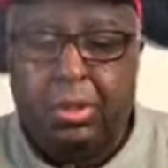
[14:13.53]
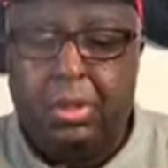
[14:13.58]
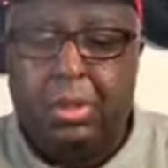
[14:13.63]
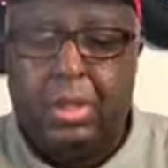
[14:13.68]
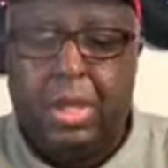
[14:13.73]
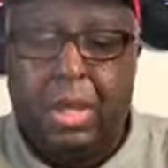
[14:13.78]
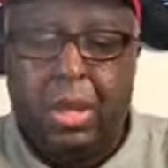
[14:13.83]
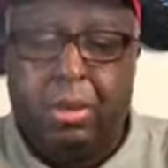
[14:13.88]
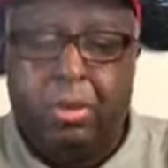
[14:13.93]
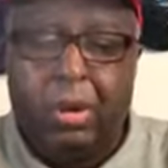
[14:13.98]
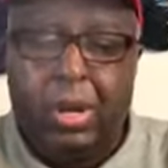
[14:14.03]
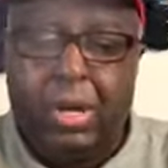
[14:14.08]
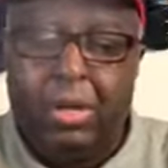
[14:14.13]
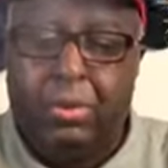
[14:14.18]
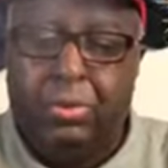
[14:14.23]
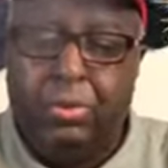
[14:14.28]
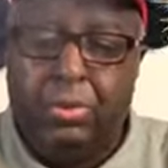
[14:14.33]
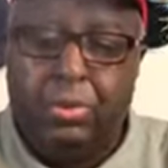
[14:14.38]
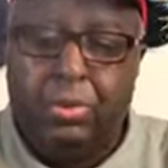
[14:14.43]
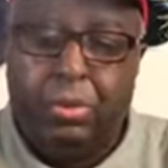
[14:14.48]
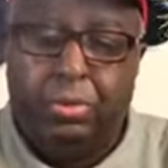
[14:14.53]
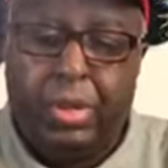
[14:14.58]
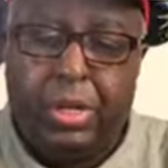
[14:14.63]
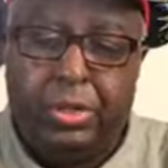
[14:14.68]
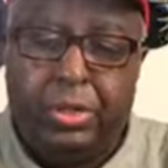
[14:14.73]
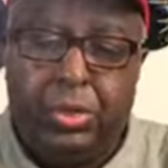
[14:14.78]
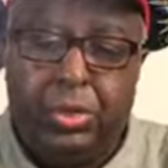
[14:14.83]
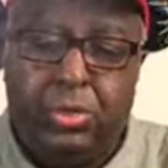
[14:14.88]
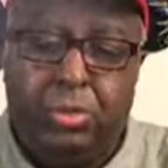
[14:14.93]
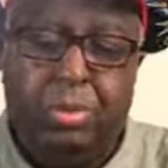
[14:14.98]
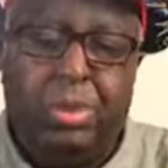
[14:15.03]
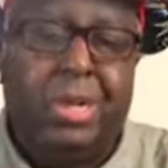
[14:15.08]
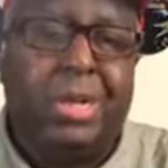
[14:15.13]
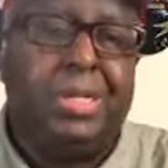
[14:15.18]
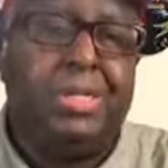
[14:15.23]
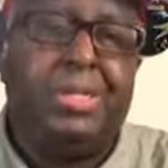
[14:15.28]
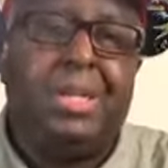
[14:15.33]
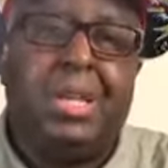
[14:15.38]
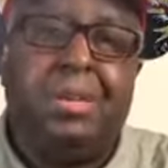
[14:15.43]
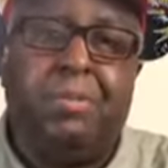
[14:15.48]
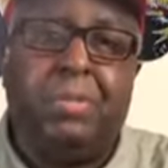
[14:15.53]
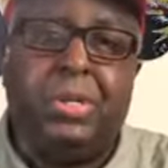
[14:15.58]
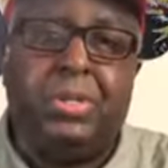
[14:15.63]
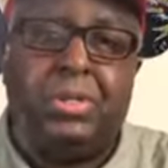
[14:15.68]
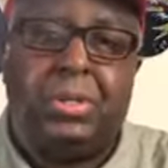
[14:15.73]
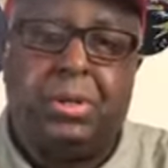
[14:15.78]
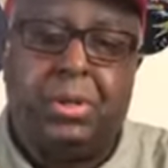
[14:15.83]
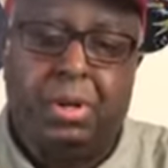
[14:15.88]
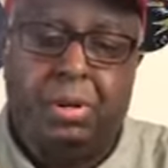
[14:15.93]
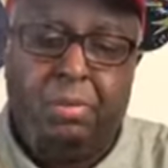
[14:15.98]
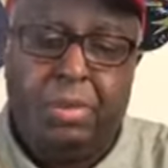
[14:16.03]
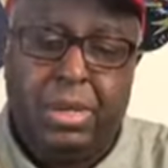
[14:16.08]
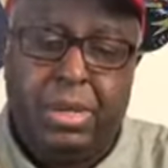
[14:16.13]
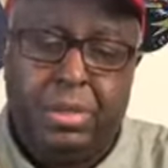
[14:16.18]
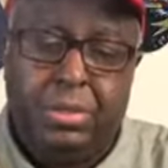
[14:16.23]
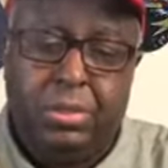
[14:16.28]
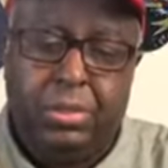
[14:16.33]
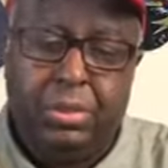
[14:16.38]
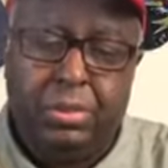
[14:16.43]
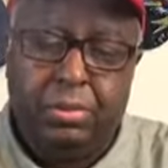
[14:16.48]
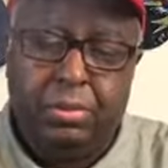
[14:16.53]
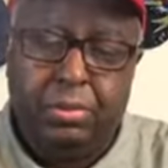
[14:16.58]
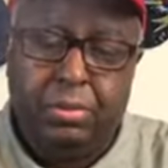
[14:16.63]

Now, I don't know about you, but I saved my cigar bands.